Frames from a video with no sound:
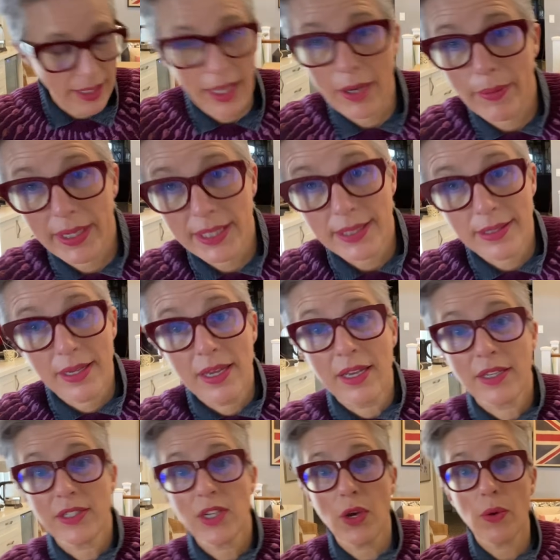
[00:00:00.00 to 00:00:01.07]
Anyways,
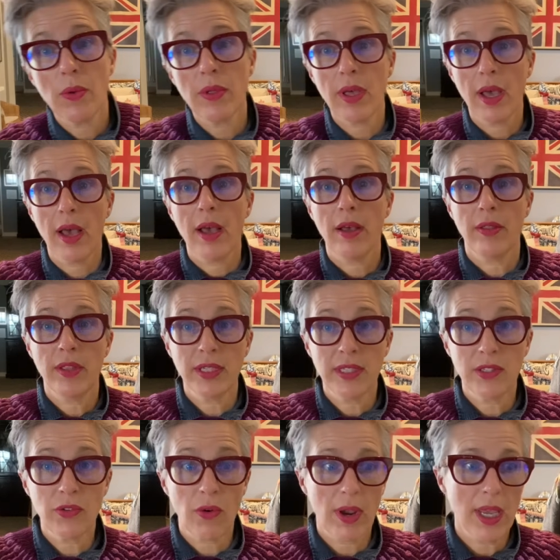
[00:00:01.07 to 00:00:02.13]
so this is
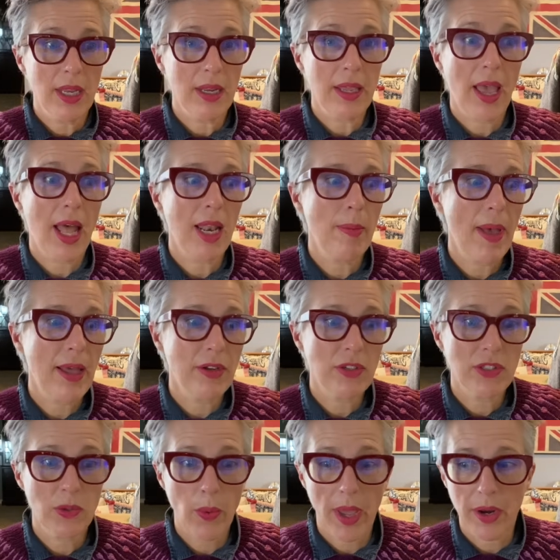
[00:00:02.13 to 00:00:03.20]
great. Calabash
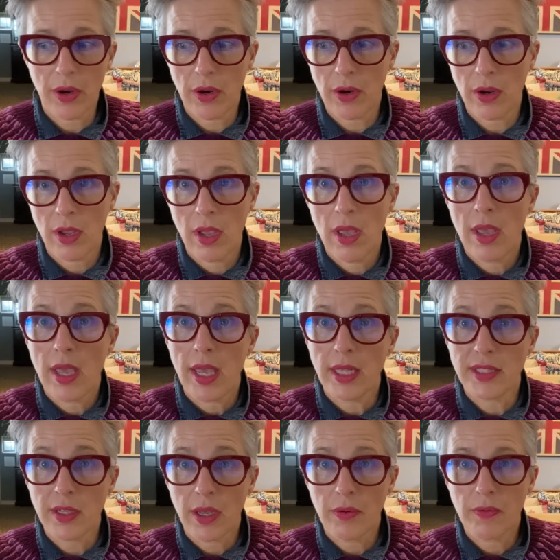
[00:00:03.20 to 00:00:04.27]
sweater. It's
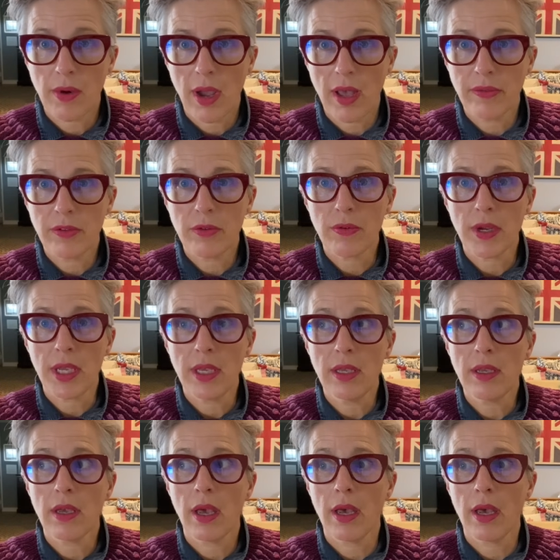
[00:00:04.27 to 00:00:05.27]
on Ravelry.